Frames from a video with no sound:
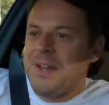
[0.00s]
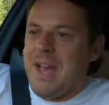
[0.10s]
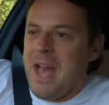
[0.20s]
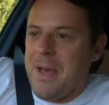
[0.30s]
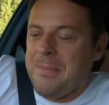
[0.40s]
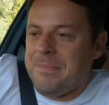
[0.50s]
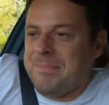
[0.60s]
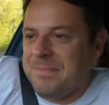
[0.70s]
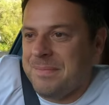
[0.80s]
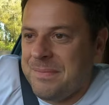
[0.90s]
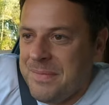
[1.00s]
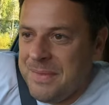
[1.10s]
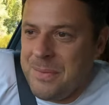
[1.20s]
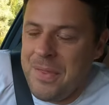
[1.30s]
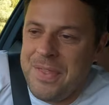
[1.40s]
Um,
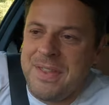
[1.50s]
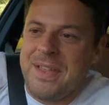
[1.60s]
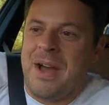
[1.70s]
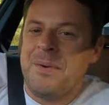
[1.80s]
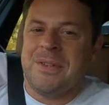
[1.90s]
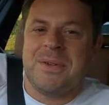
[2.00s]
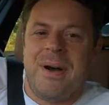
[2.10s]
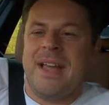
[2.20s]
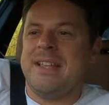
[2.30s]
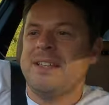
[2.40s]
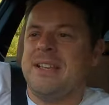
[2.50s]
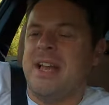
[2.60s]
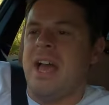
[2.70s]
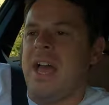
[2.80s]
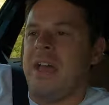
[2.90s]
one thing that I was quite
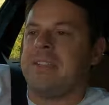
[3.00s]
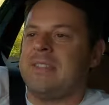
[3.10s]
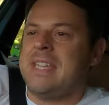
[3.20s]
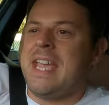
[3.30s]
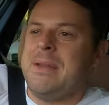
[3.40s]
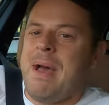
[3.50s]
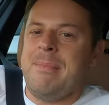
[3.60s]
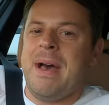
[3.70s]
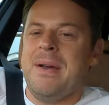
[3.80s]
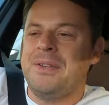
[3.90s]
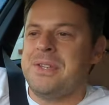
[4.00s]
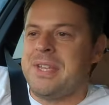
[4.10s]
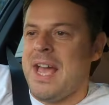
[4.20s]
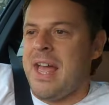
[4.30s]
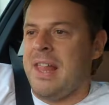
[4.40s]
uh, taken aback by was just
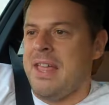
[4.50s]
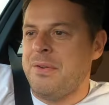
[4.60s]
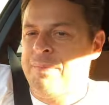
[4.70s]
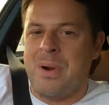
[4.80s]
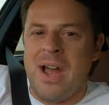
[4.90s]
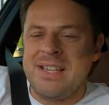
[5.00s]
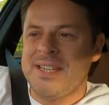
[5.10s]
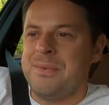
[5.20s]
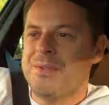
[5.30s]
how like the pricing